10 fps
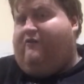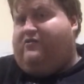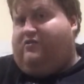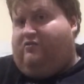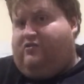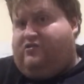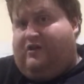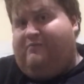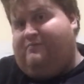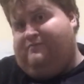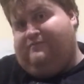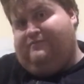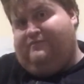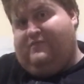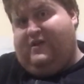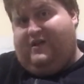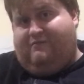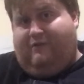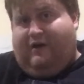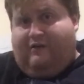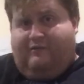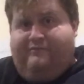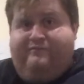resolution as well.